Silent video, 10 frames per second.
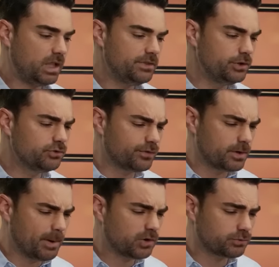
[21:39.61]
The news of her
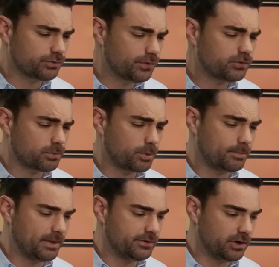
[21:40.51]
departure was first
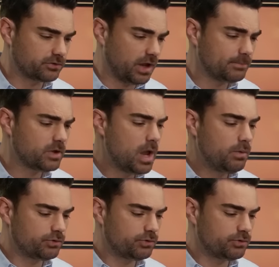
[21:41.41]
reported by the New York Times,